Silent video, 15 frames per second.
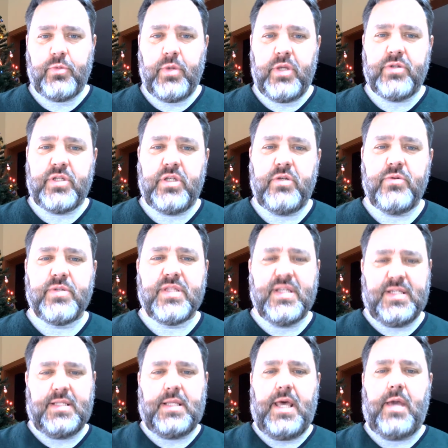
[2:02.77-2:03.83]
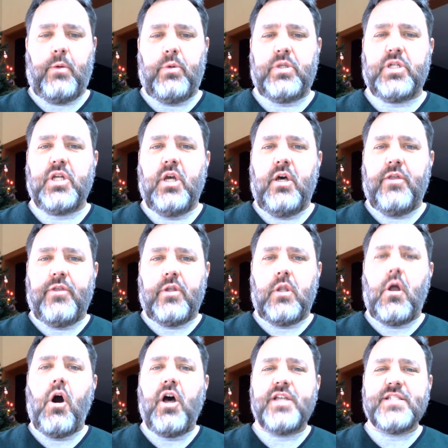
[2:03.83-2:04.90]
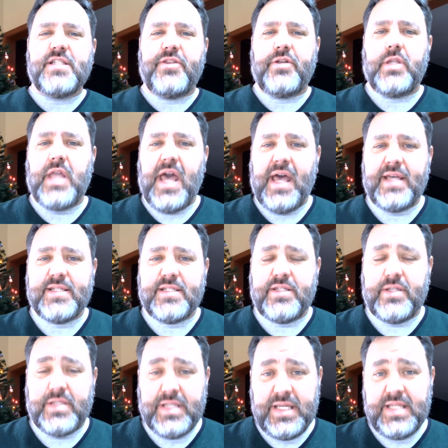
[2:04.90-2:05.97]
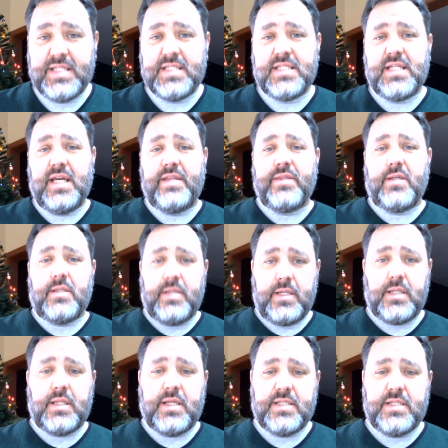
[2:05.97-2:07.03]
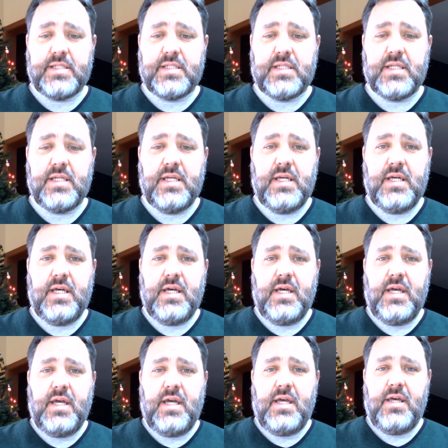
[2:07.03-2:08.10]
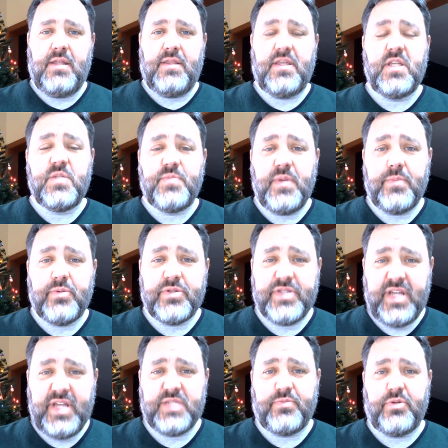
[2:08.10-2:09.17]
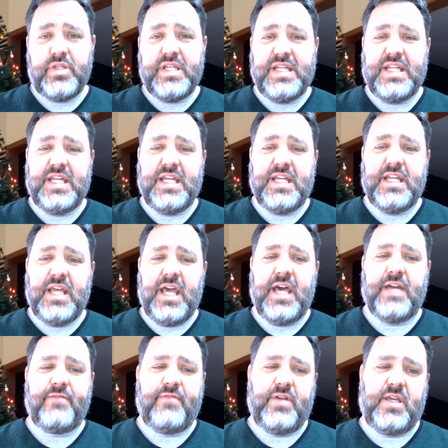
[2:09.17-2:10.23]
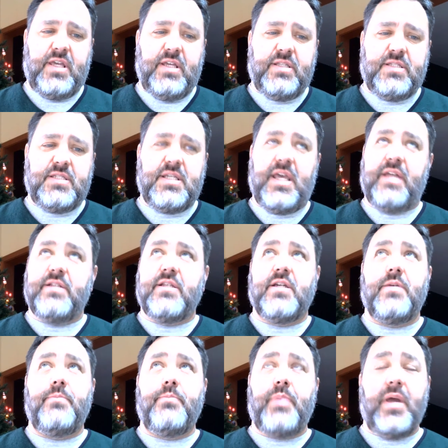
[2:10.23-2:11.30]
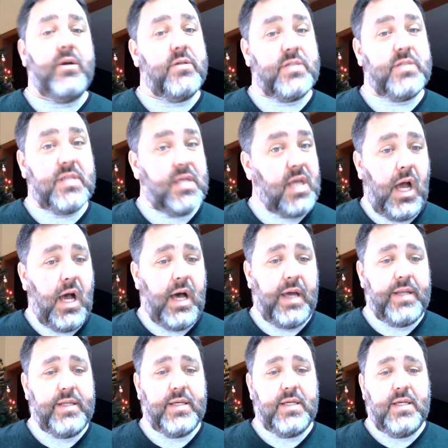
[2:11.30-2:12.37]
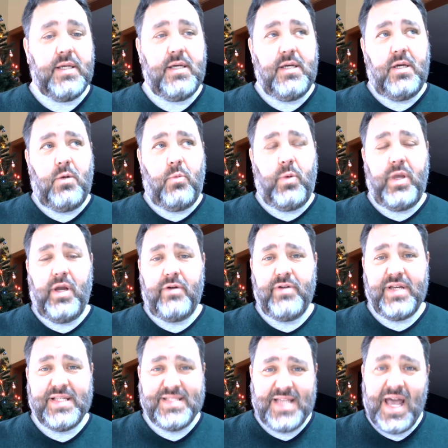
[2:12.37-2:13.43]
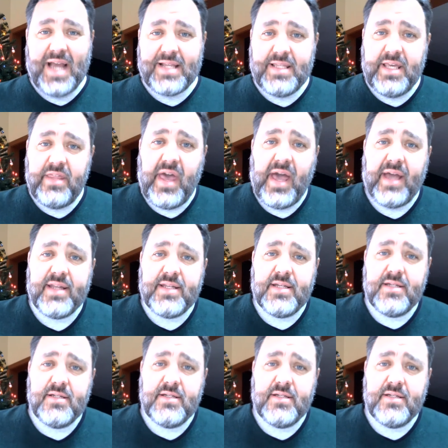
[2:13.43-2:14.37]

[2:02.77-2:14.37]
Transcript: we used to use this language: the lost, the last, the least, and the littlest. These people desperately need advocates, and compared to God, we are exactly that.